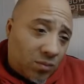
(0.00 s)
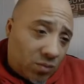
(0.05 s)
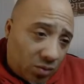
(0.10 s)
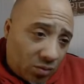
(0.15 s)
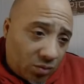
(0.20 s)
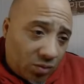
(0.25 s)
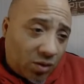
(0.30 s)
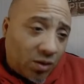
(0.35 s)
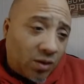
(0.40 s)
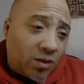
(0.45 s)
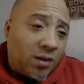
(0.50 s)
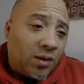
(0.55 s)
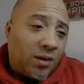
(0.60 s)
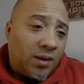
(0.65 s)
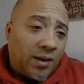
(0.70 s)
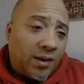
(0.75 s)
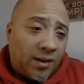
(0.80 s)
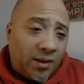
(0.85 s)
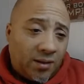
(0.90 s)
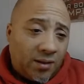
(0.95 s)
to the
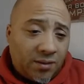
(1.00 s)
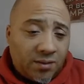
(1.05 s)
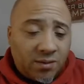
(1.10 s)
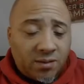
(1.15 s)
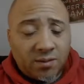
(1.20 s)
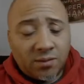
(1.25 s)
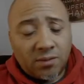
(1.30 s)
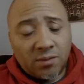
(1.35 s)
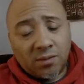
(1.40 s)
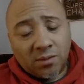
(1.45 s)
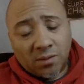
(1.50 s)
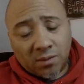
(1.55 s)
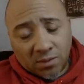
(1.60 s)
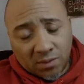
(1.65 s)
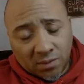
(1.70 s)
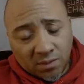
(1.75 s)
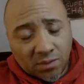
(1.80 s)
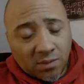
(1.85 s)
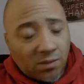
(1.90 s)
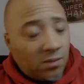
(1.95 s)
lanes,
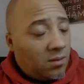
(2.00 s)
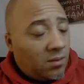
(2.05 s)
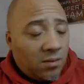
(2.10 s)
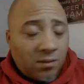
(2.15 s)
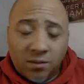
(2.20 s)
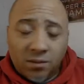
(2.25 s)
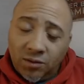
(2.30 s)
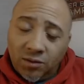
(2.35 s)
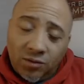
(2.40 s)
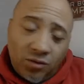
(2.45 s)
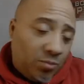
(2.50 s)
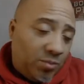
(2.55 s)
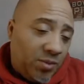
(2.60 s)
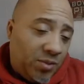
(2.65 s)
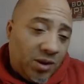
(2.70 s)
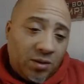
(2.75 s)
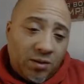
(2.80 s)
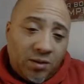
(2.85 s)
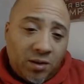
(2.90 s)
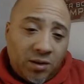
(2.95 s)
and you'll be
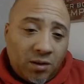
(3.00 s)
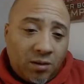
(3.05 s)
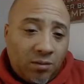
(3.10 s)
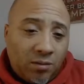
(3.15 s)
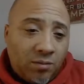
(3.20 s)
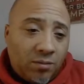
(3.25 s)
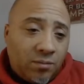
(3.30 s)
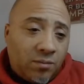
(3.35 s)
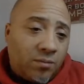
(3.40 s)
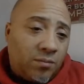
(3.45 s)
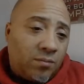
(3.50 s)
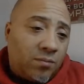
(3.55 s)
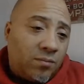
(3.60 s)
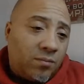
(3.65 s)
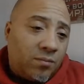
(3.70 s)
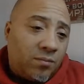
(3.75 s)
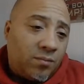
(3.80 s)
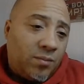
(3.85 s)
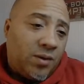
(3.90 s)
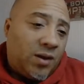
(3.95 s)
good to go.
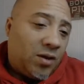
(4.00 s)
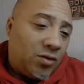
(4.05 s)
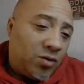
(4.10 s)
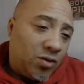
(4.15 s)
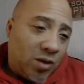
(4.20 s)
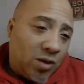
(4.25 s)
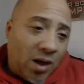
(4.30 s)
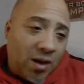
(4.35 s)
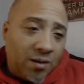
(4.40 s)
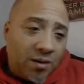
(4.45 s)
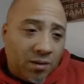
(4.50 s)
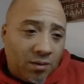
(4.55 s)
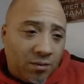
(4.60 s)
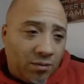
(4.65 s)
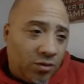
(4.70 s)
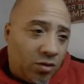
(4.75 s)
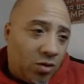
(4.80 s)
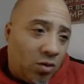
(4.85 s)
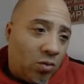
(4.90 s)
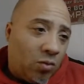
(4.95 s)
Because you got to
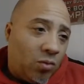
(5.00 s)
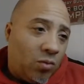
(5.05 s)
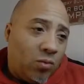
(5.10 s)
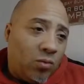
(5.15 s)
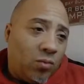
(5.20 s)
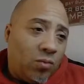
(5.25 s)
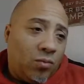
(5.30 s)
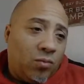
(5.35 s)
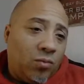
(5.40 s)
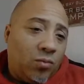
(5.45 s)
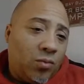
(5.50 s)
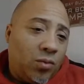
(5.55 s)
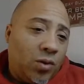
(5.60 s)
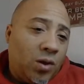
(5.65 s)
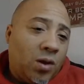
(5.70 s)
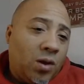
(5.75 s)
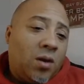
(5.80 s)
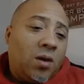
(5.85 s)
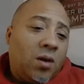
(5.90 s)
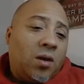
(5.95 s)
know.
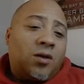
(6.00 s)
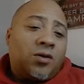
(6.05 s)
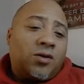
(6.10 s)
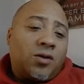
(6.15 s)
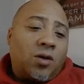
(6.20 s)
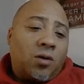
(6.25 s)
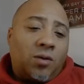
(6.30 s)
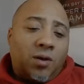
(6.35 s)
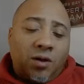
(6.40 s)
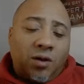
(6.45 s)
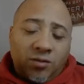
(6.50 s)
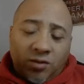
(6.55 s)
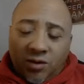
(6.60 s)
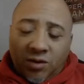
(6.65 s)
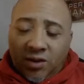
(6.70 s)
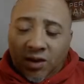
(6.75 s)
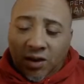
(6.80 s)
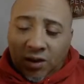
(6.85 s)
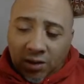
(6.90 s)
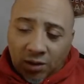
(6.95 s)
So here's the
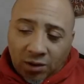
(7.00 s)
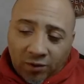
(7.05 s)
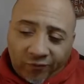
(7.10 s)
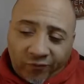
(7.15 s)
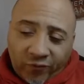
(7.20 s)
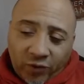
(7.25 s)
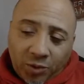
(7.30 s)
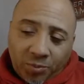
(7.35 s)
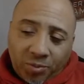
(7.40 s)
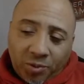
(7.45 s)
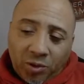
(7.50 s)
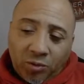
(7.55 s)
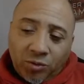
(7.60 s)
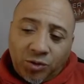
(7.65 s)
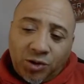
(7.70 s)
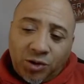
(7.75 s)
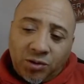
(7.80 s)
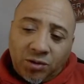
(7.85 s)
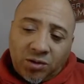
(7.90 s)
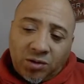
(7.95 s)
thing: in a full
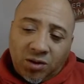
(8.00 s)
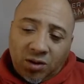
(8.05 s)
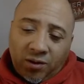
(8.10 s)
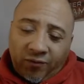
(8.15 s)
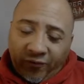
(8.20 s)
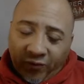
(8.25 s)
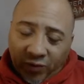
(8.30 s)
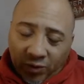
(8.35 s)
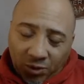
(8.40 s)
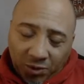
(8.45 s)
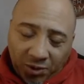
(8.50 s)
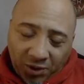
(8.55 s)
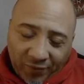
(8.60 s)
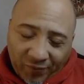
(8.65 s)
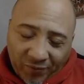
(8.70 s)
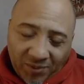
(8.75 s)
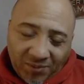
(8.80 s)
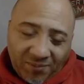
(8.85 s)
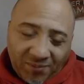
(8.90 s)
approach, it's going to feel a little different.